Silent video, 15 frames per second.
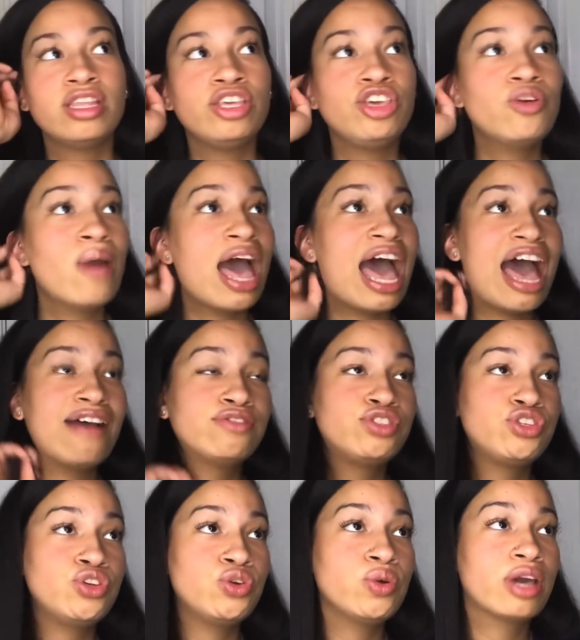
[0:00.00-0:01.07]
you
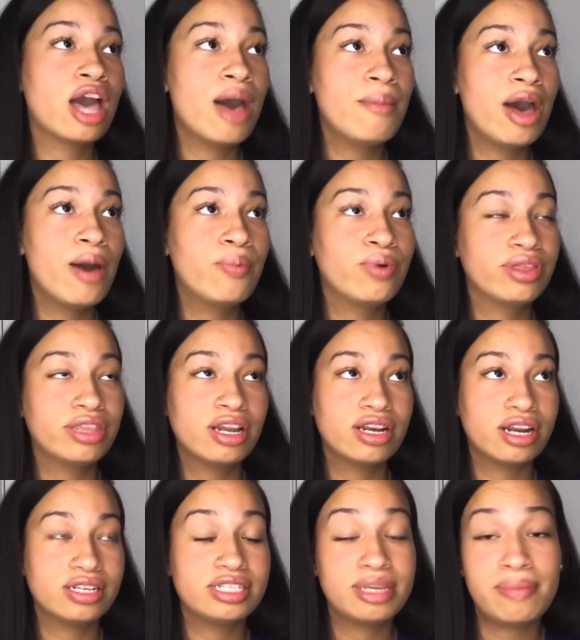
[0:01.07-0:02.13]
have to come up with your
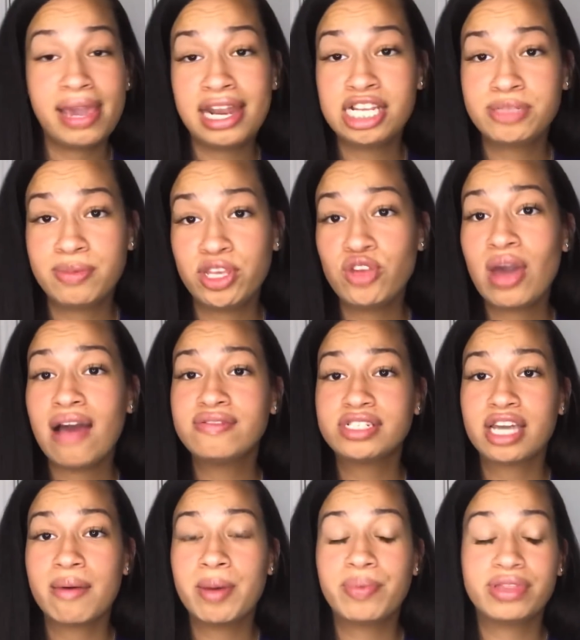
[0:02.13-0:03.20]
nursing management. You have to
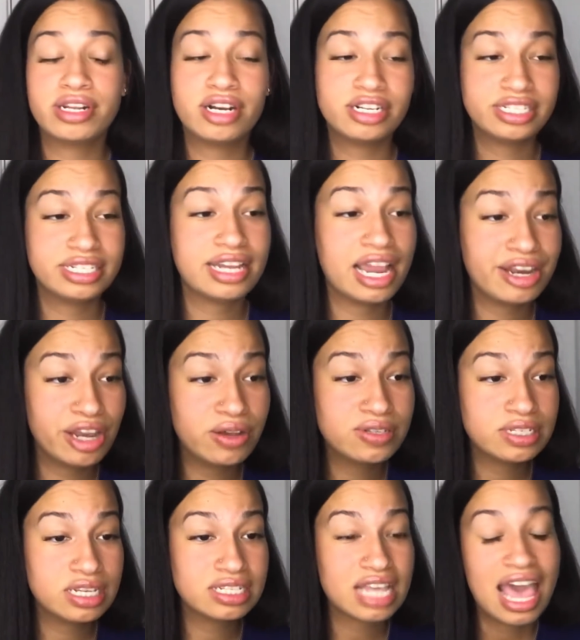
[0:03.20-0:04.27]
come up with a nursing
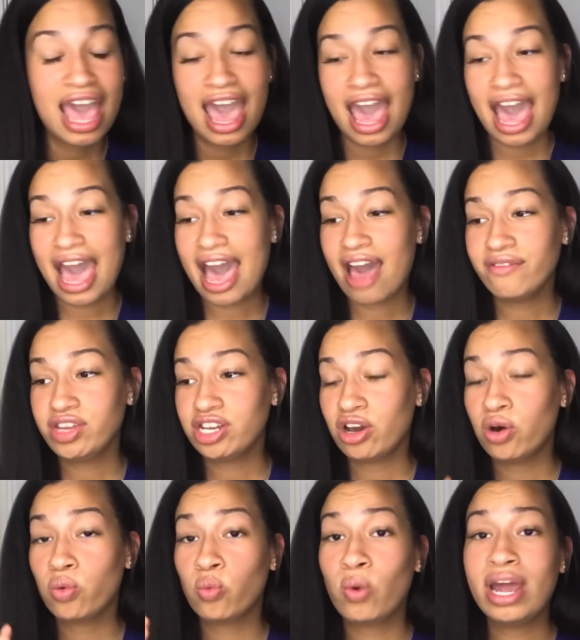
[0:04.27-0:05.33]
diagnosis, have,
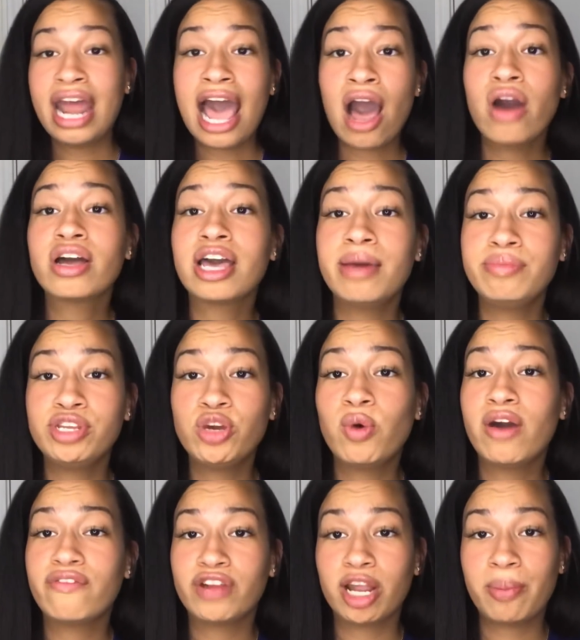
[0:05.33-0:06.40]
what outcome do you
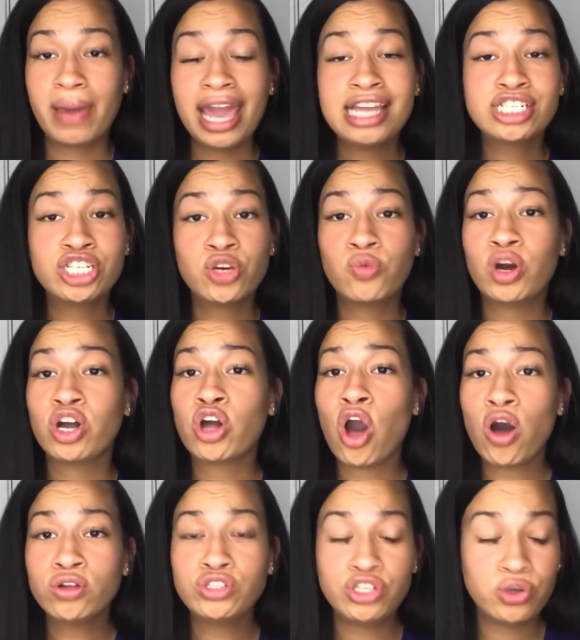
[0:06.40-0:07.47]
want for your patient? What
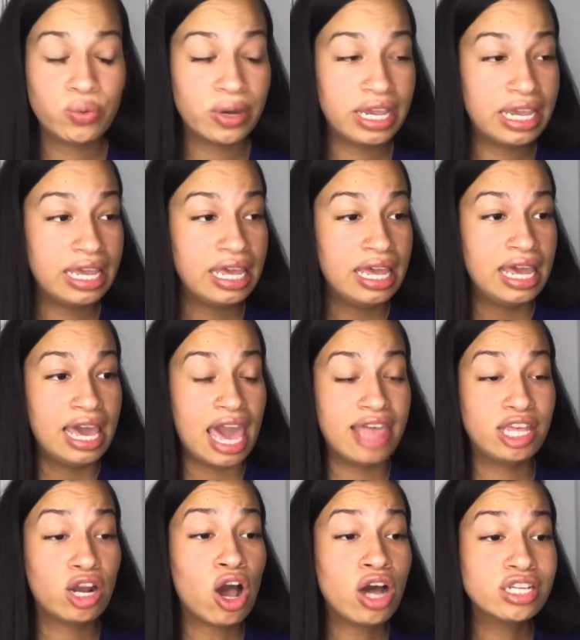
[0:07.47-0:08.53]
goal do you want?
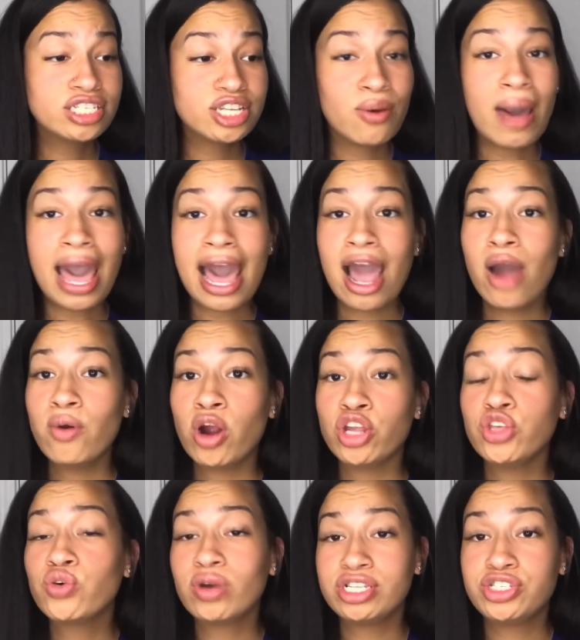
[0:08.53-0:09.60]
And then also, how are
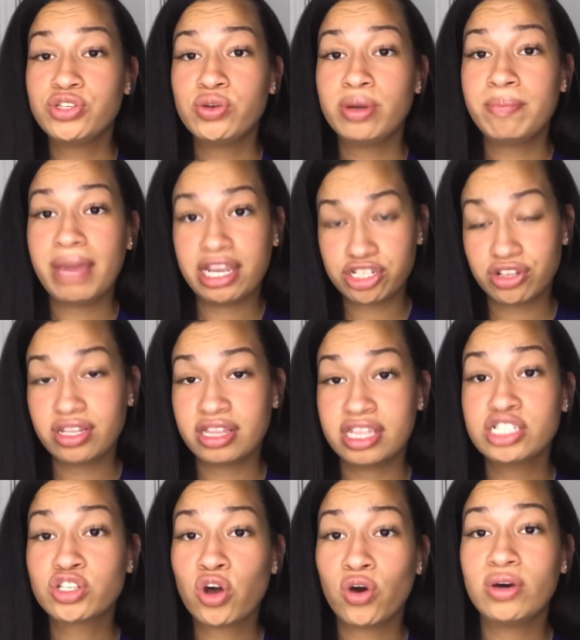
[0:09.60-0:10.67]
you going to make sure that
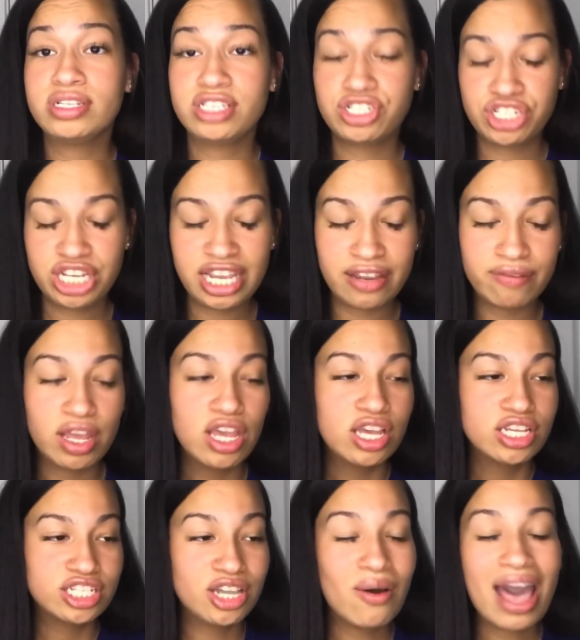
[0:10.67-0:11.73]
this goal is achieved?
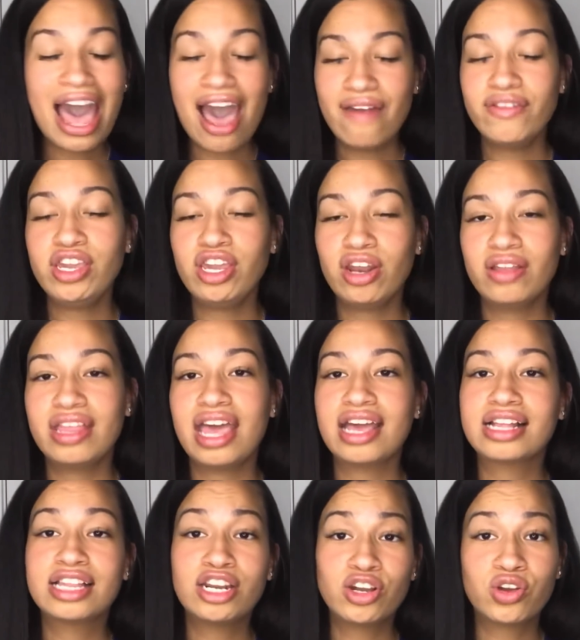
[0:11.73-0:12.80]
So having,
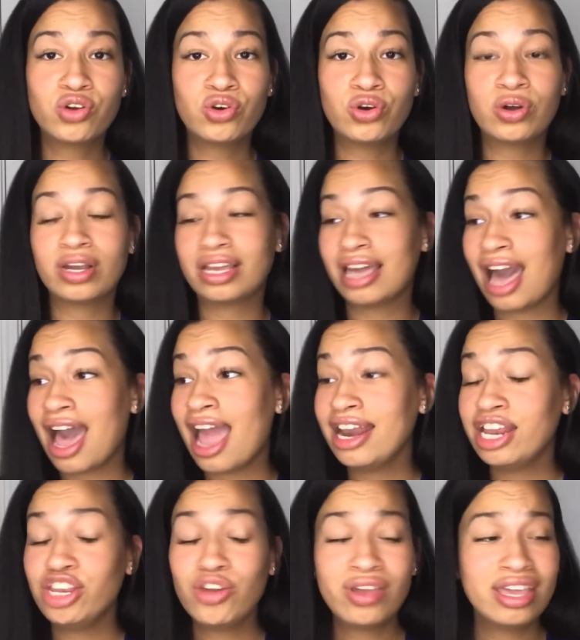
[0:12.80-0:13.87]
that clinical guide,
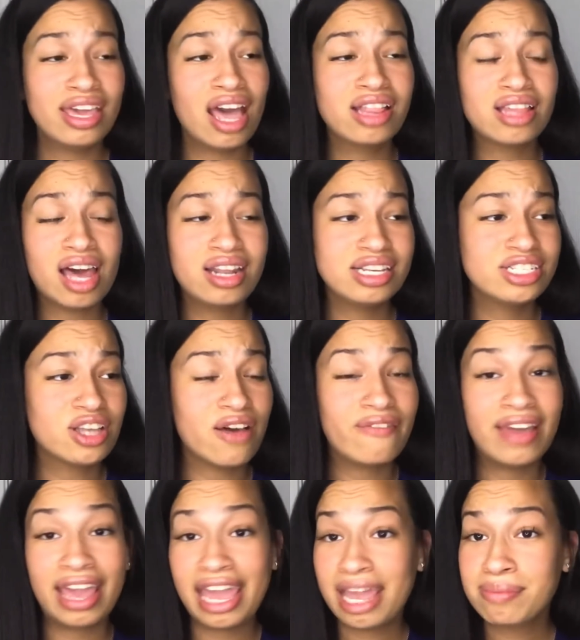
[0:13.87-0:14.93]
and you can get a lot of these off
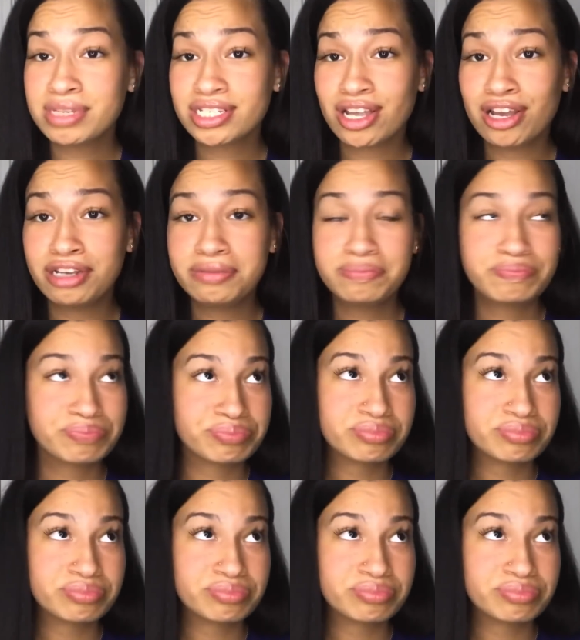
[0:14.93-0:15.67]
of Amazon.